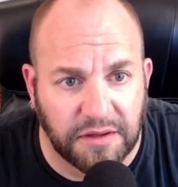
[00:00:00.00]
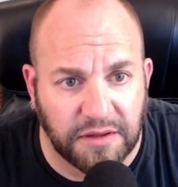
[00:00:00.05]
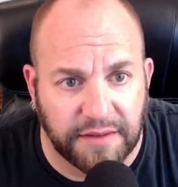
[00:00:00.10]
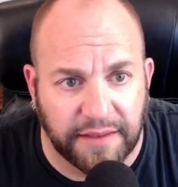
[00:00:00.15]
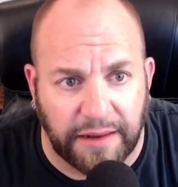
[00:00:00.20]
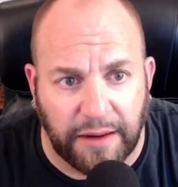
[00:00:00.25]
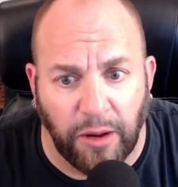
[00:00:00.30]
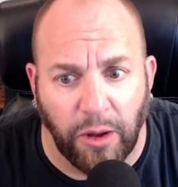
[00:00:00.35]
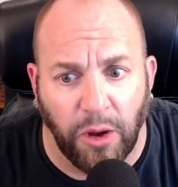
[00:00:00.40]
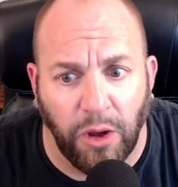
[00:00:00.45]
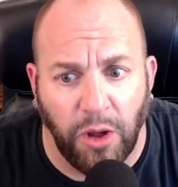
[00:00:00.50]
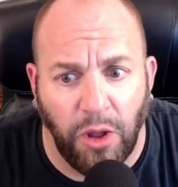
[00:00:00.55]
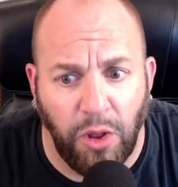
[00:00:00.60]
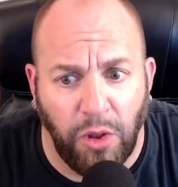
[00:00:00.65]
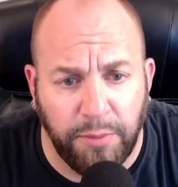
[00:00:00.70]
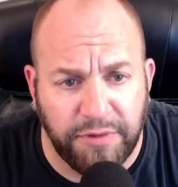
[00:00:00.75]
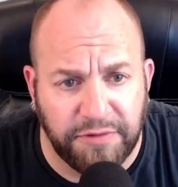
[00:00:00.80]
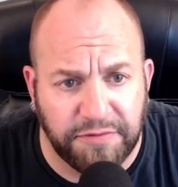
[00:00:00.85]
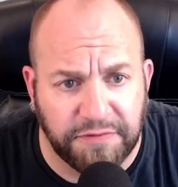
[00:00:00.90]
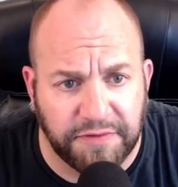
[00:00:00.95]
It'll all
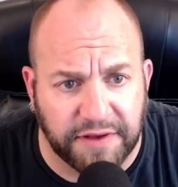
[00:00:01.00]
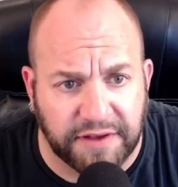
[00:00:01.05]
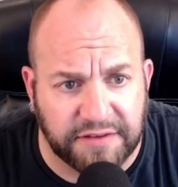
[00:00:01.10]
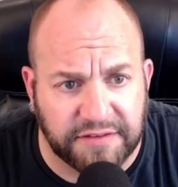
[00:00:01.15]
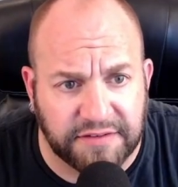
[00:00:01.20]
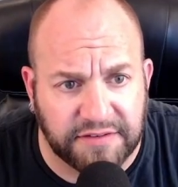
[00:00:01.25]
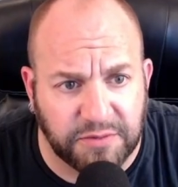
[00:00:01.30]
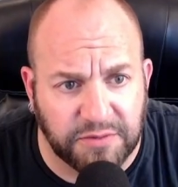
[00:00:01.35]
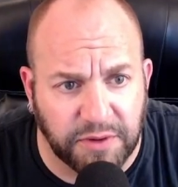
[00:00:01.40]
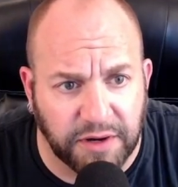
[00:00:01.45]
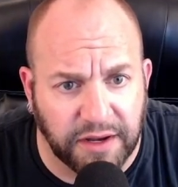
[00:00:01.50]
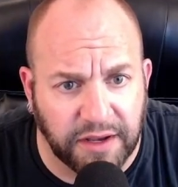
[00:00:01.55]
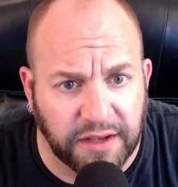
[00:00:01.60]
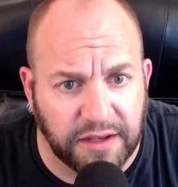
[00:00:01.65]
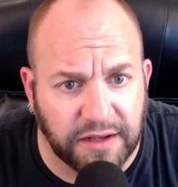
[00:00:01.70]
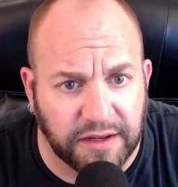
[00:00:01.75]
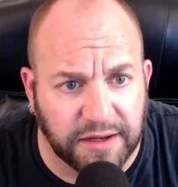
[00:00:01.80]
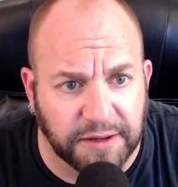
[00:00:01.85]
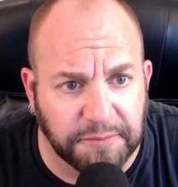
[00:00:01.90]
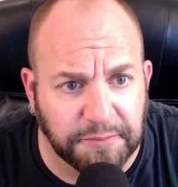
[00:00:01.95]
be fixed when I
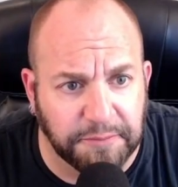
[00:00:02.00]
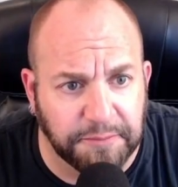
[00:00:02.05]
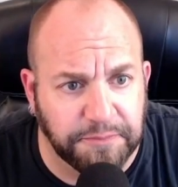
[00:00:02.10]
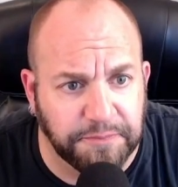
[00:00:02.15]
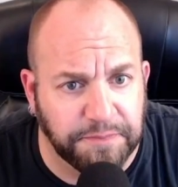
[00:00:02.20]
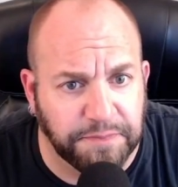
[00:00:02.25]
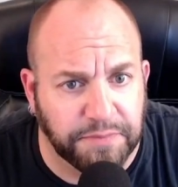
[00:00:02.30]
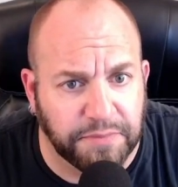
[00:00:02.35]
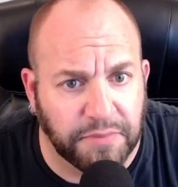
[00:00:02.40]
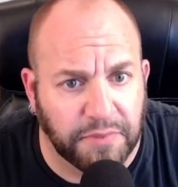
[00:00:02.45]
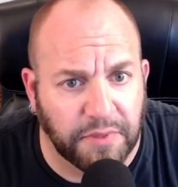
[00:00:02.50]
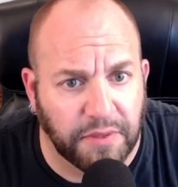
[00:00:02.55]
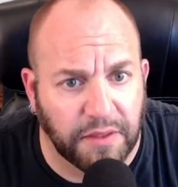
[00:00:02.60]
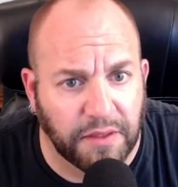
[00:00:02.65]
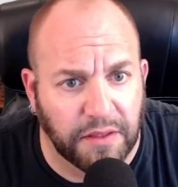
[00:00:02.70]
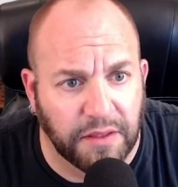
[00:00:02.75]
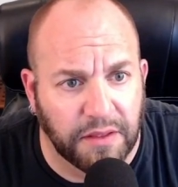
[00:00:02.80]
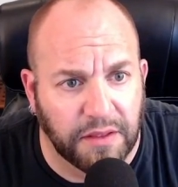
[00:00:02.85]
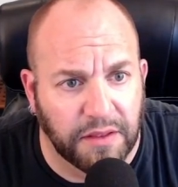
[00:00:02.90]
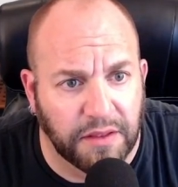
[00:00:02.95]
cut it.
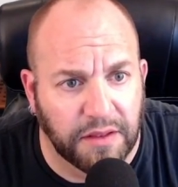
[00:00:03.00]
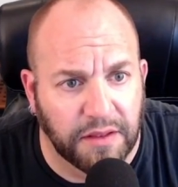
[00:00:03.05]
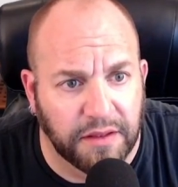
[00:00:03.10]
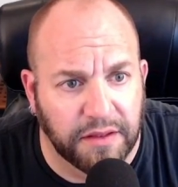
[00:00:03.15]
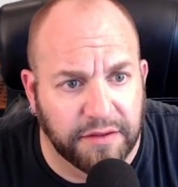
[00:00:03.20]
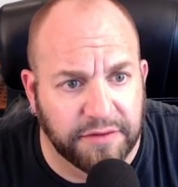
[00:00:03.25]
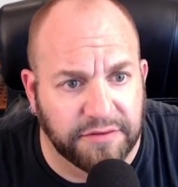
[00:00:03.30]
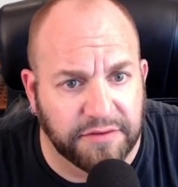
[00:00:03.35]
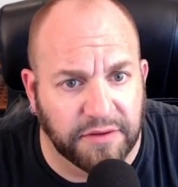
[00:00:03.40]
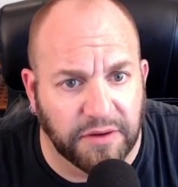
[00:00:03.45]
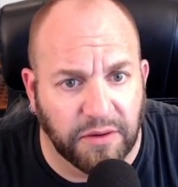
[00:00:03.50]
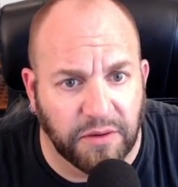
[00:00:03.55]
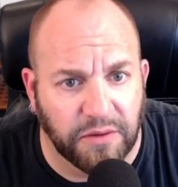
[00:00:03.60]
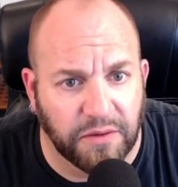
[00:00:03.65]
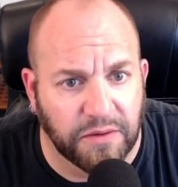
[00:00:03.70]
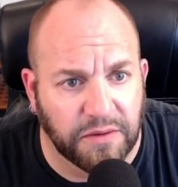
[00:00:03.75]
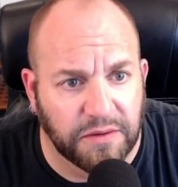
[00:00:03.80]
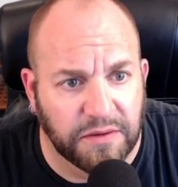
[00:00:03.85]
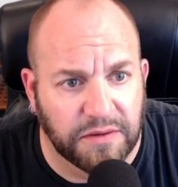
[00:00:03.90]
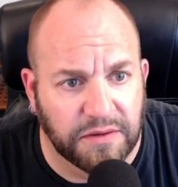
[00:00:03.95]
So,
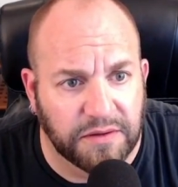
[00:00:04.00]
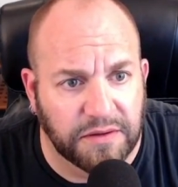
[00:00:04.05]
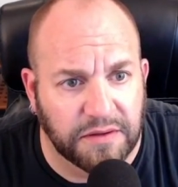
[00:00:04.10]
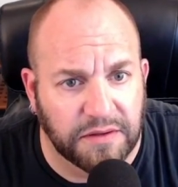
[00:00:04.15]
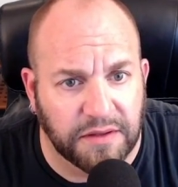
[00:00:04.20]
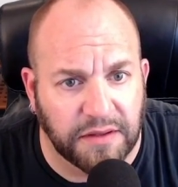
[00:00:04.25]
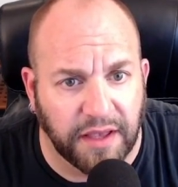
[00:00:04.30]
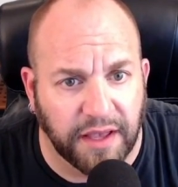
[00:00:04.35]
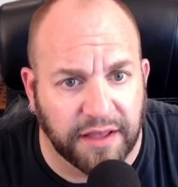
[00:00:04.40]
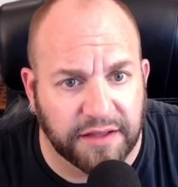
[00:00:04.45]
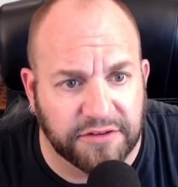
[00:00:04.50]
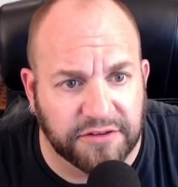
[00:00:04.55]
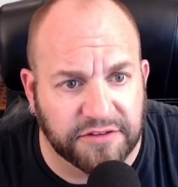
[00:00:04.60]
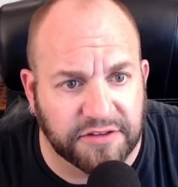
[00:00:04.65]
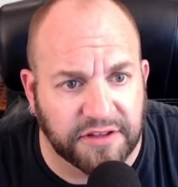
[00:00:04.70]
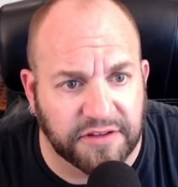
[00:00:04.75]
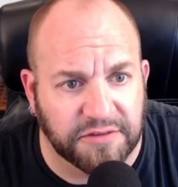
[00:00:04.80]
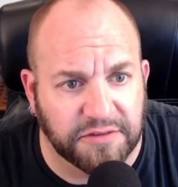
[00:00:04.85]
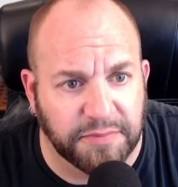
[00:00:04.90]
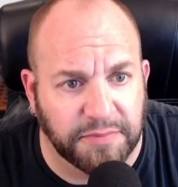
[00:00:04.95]
yeah, it
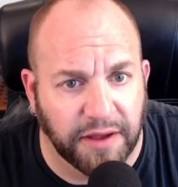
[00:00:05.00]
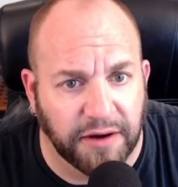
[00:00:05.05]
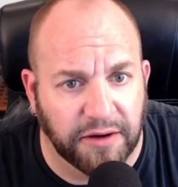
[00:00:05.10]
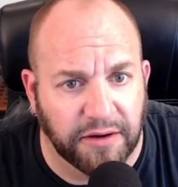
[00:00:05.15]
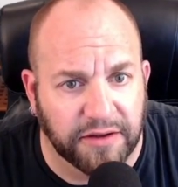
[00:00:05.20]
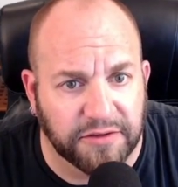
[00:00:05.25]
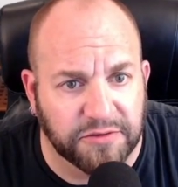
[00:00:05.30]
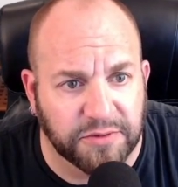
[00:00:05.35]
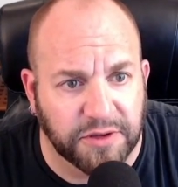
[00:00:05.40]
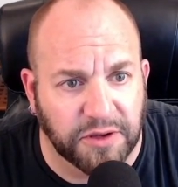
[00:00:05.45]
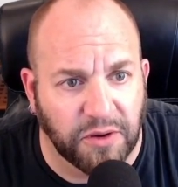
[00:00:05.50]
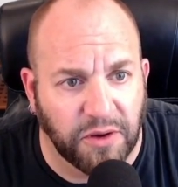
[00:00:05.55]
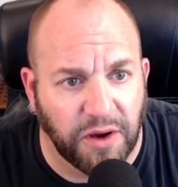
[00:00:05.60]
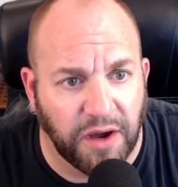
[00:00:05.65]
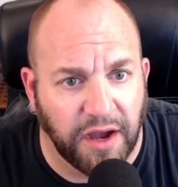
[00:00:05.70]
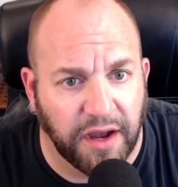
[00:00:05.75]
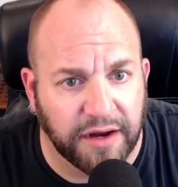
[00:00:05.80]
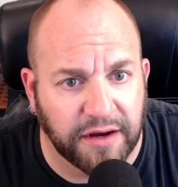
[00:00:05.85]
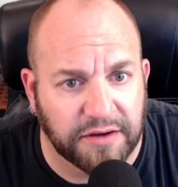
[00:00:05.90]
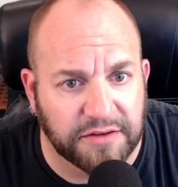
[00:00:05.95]
just gets better as we go
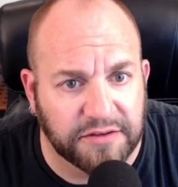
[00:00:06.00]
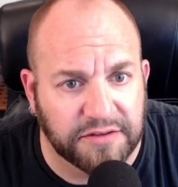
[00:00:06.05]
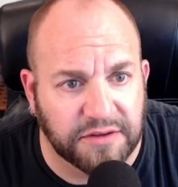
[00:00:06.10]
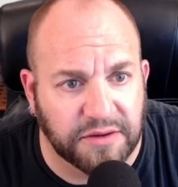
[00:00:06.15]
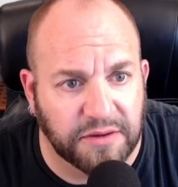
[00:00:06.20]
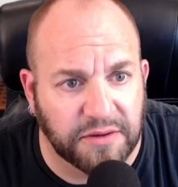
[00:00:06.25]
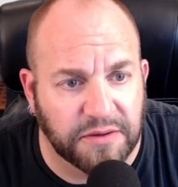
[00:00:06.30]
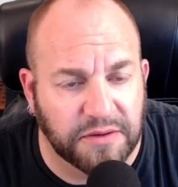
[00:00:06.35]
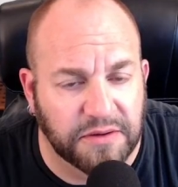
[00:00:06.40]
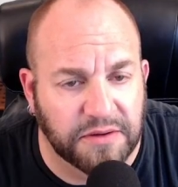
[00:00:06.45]
higher, so.